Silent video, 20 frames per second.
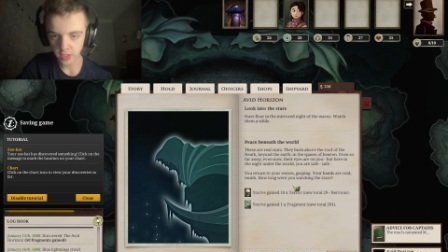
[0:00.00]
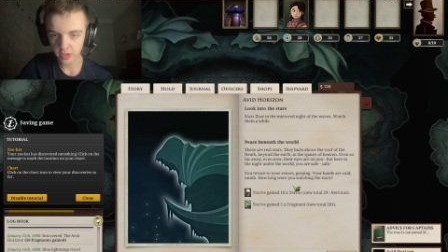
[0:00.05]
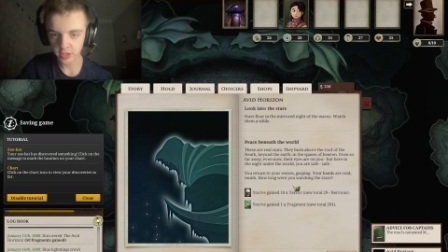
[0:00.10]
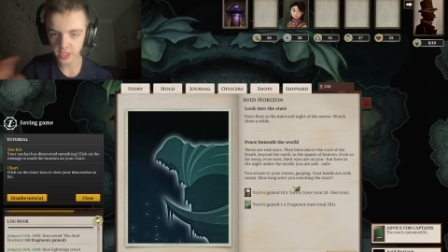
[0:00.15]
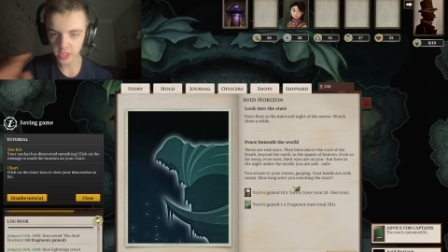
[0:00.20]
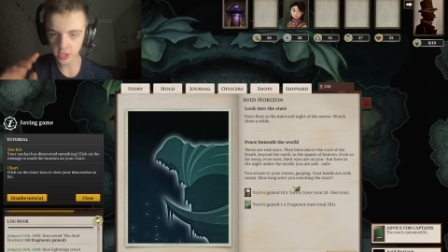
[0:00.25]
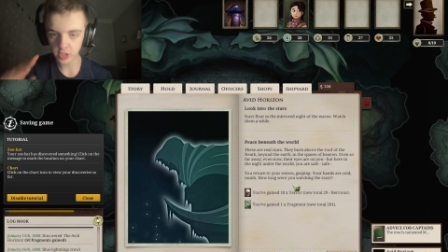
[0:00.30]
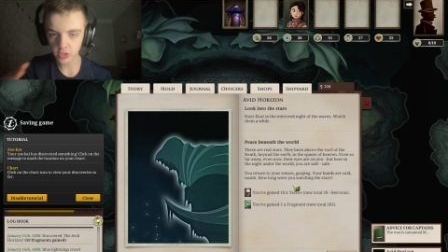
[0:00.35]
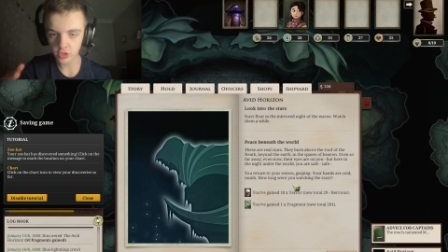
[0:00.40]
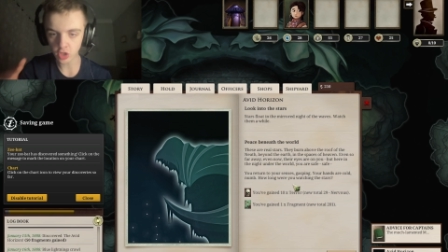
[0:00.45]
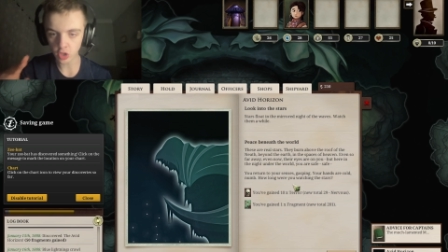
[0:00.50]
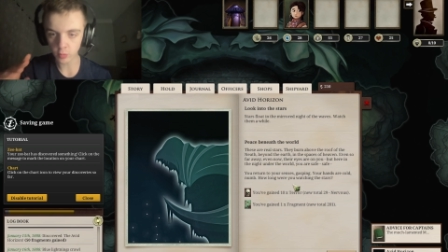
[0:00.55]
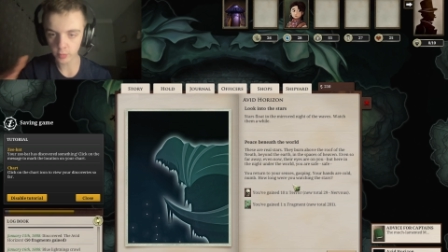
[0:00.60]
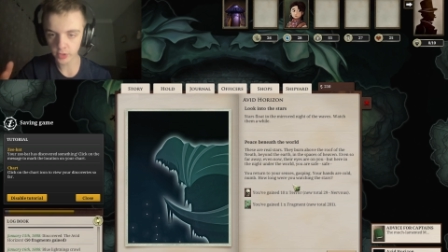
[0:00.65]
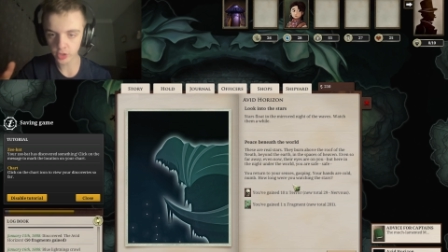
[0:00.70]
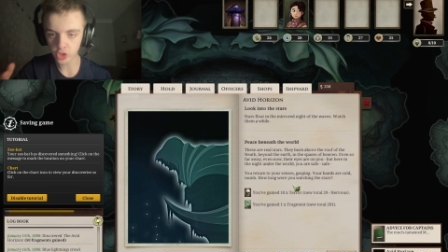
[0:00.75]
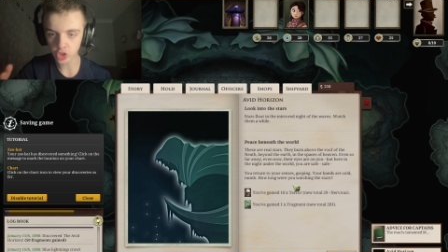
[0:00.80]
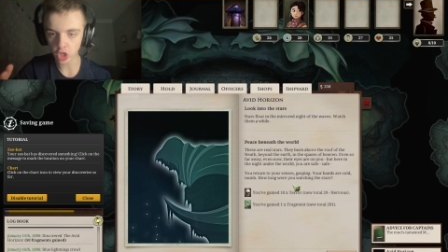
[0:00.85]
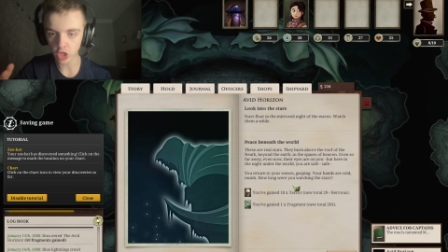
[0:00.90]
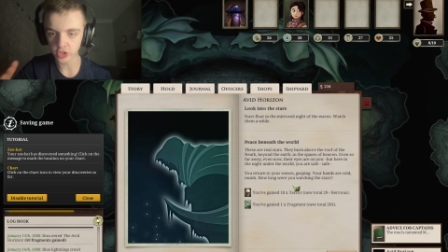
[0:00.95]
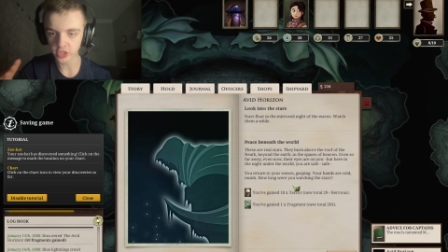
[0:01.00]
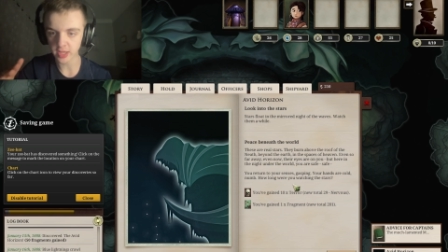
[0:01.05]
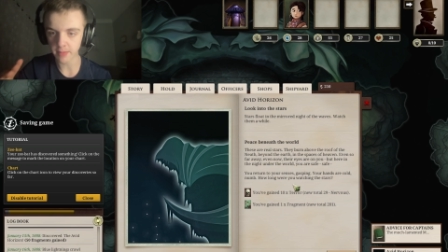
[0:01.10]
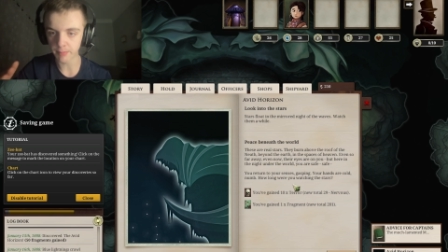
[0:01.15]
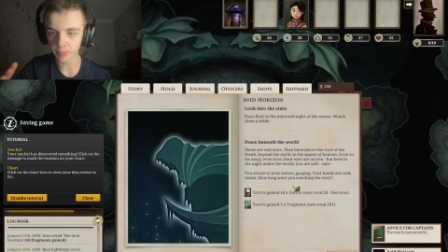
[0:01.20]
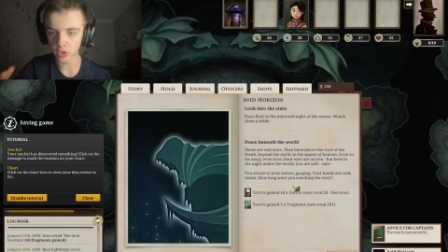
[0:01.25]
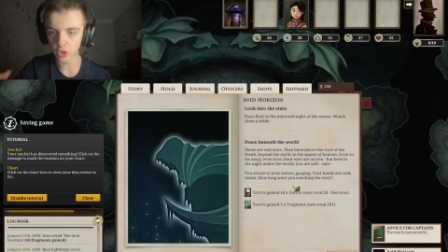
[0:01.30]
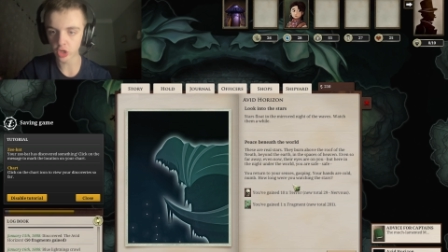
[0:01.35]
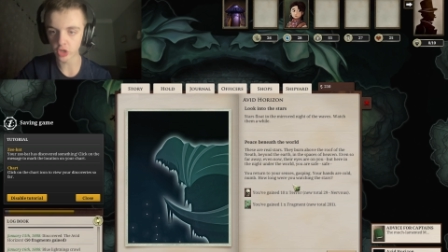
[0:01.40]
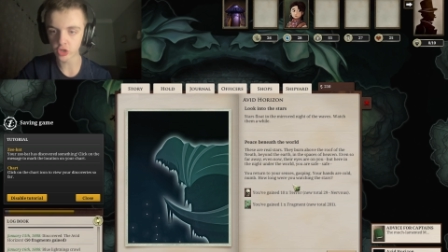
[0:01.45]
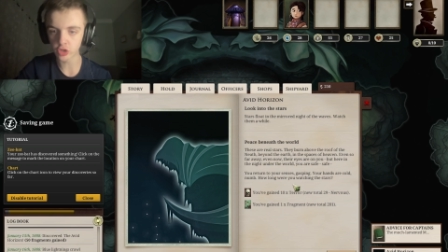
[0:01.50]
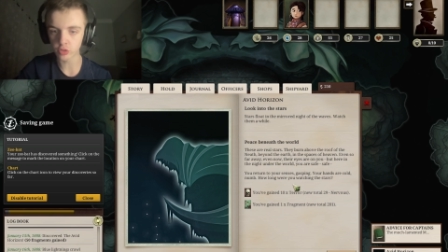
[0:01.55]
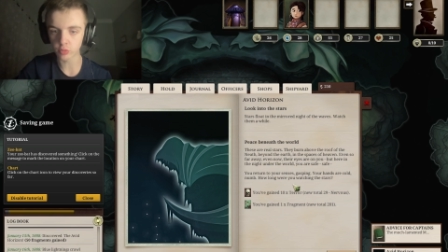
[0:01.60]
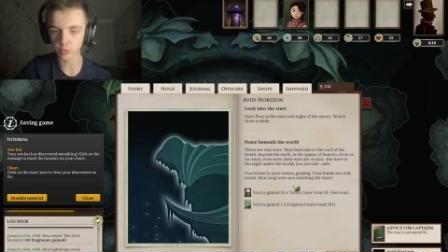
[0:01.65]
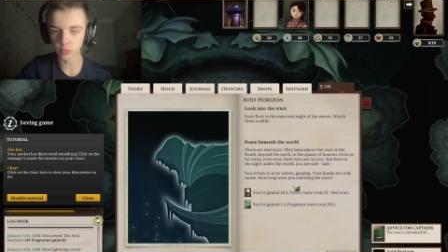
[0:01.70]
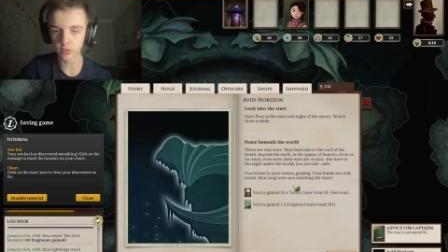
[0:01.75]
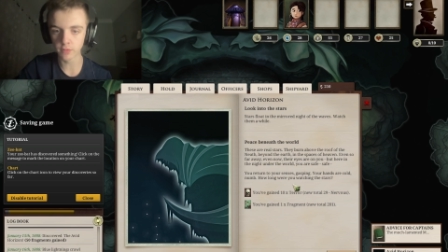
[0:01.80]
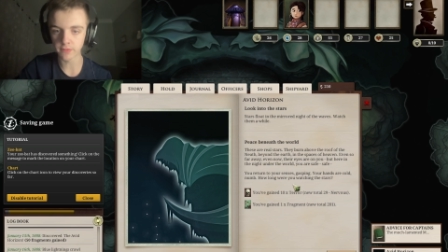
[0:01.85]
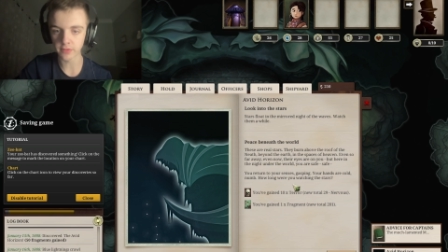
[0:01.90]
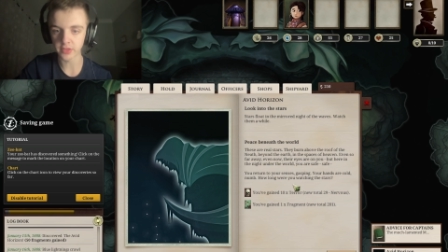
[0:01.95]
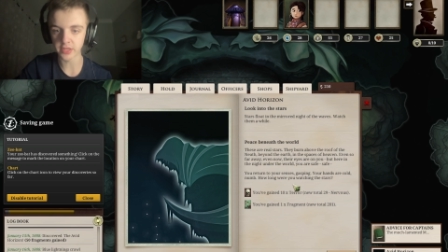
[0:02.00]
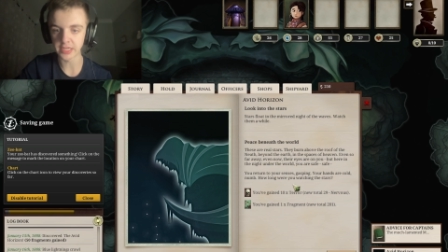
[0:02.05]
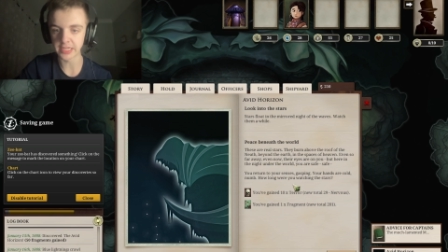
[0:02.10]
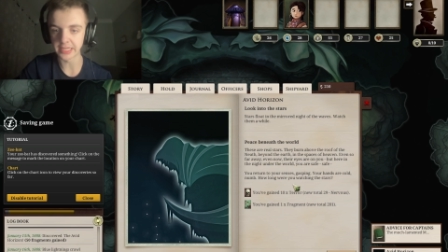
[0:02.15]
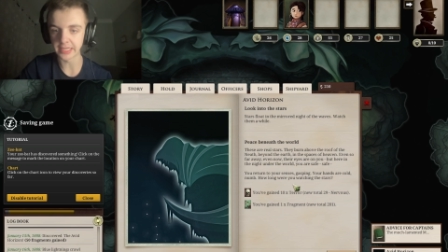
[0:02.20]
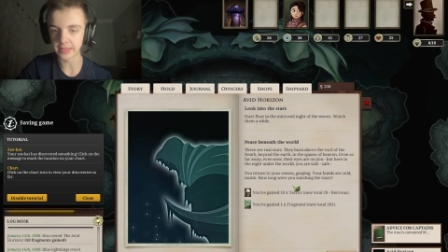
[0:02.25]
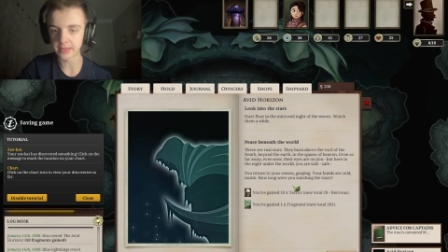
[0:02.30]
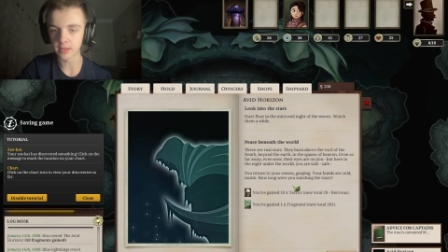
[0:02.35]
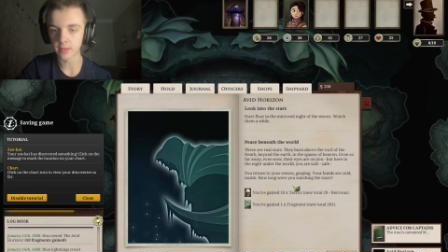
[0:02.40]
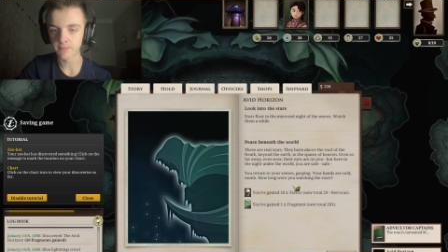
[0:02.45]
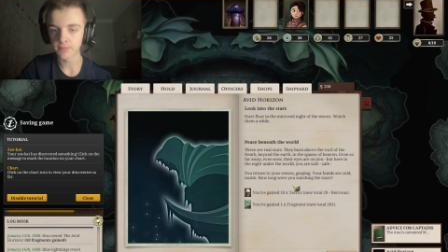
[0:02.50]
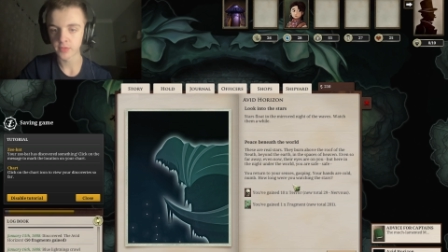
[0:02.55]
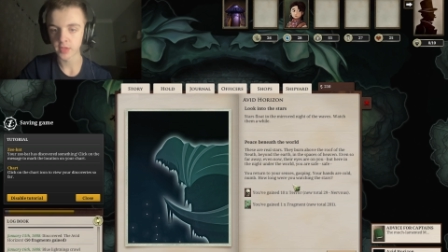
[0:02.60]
These are real stars. They burn under the roof of the neath.